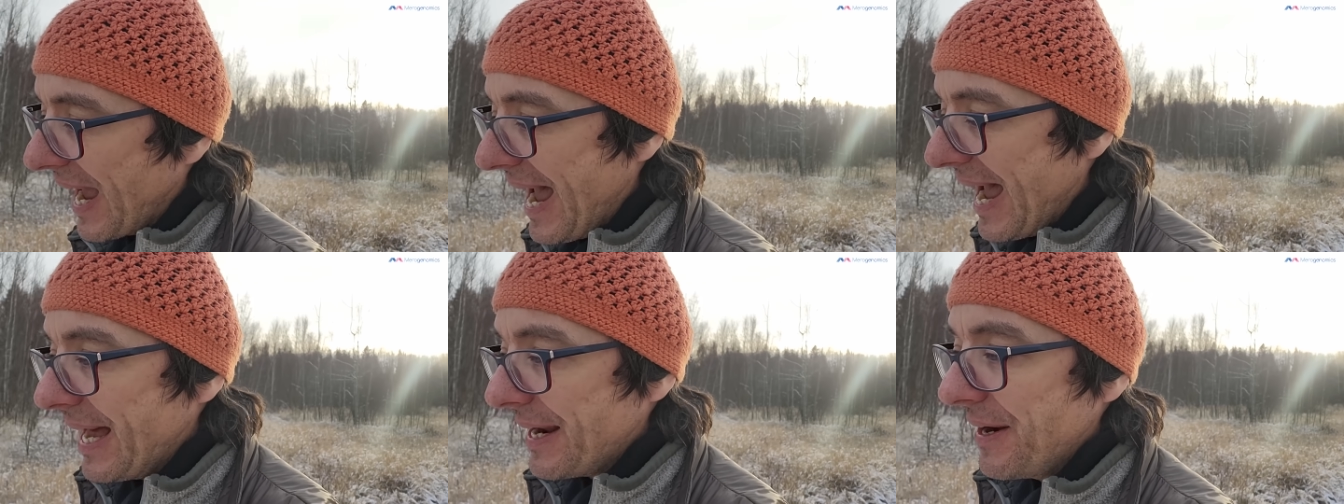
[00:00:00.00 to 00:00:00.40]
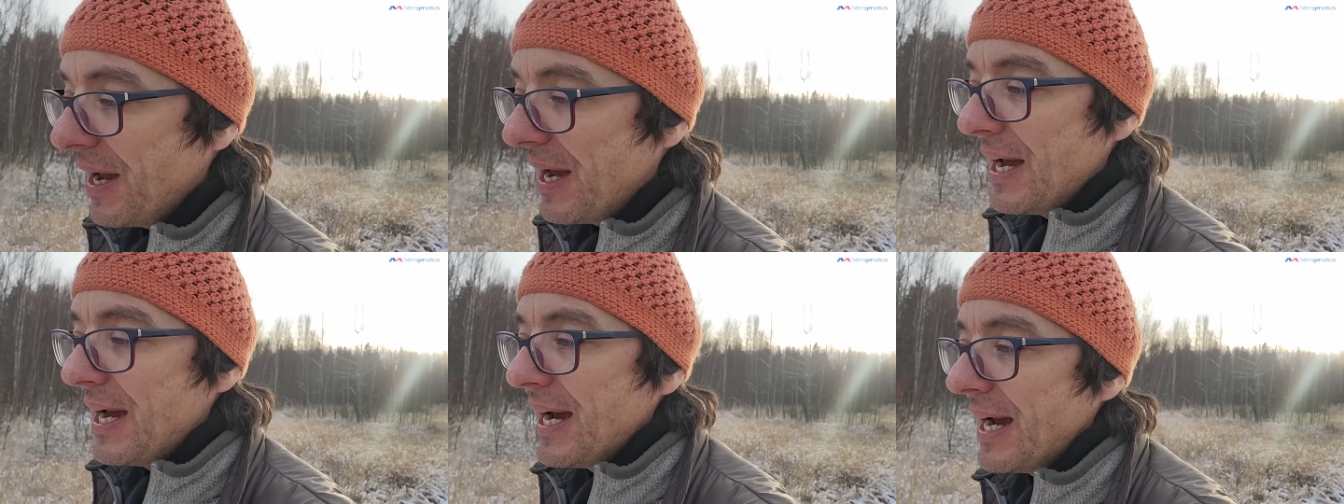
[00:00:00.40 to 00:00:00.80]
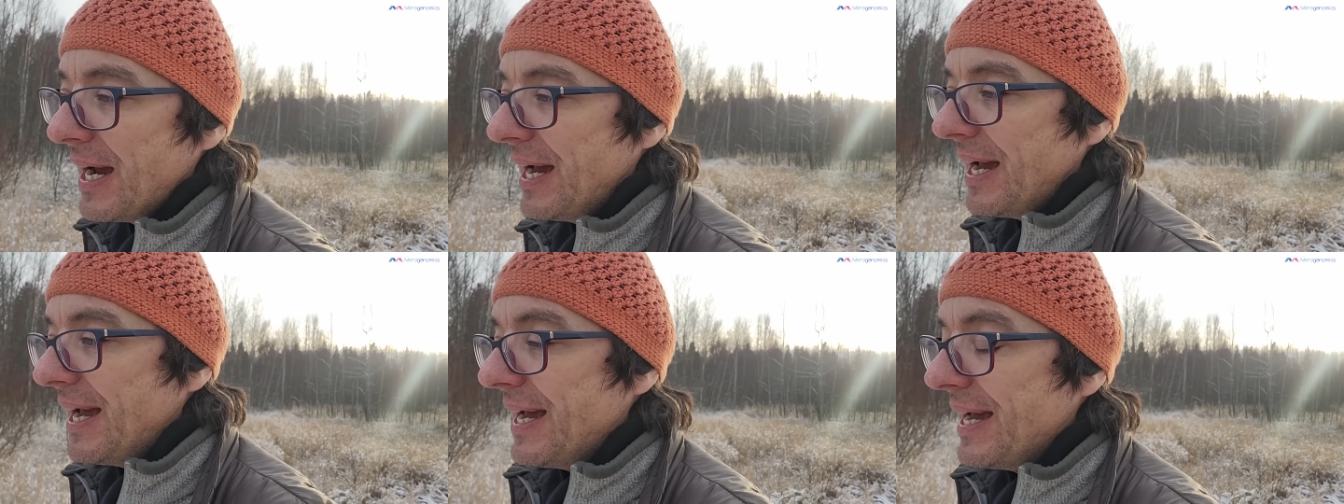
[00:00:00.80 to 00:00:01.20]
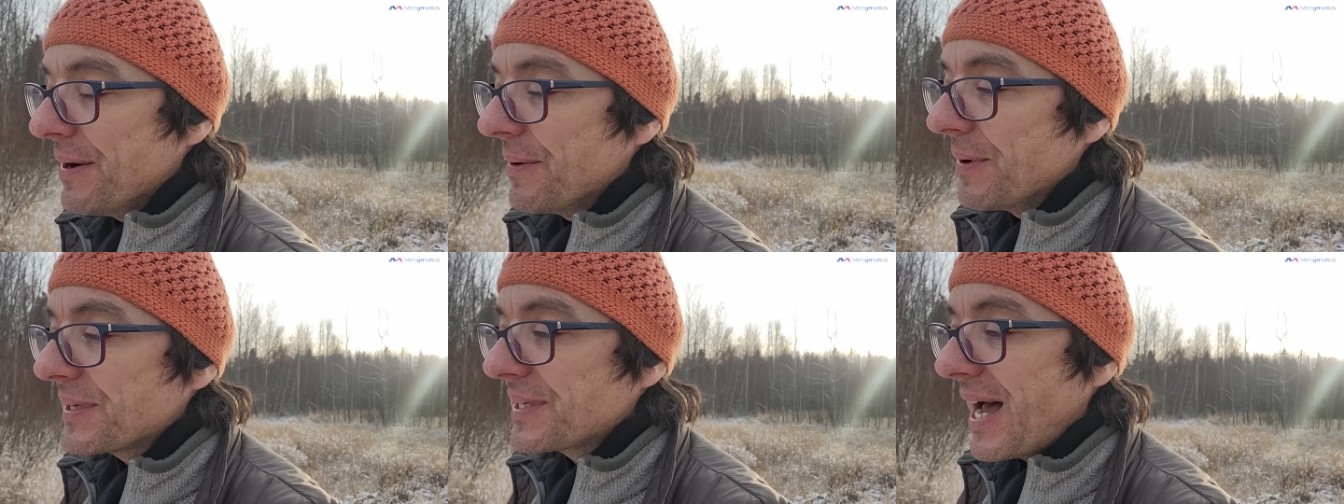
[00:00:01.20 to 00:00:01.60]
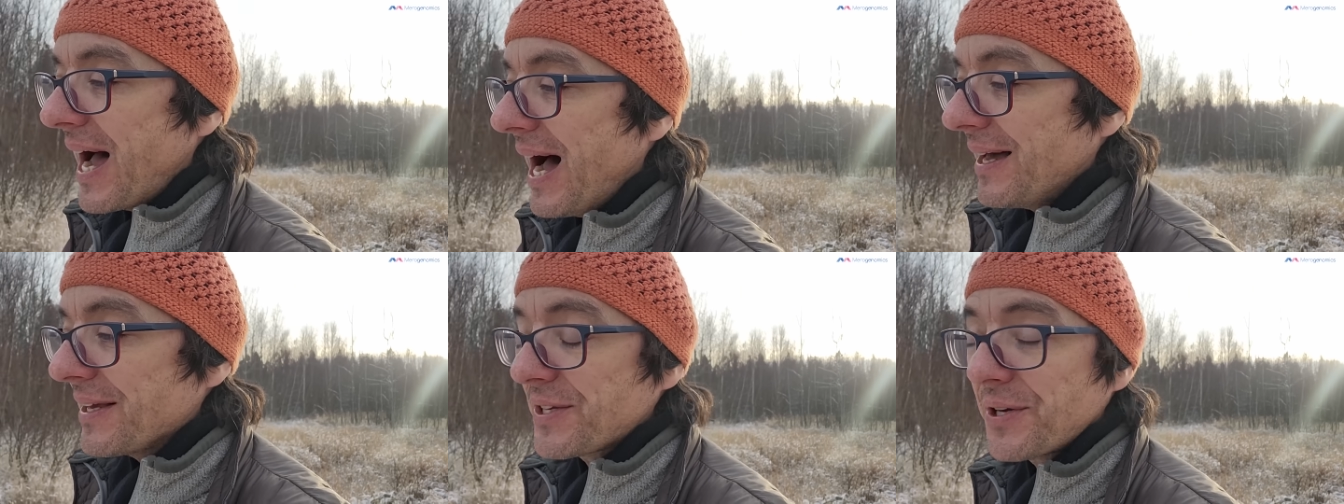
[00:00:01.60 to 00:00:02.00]
And it was,
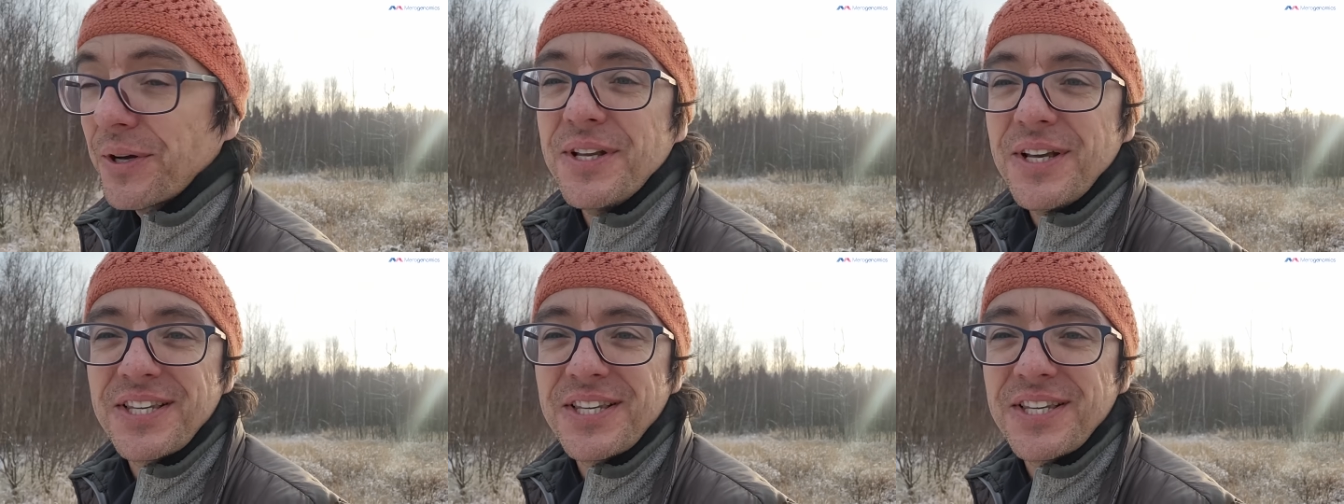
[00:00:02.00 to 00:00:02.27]
uh, so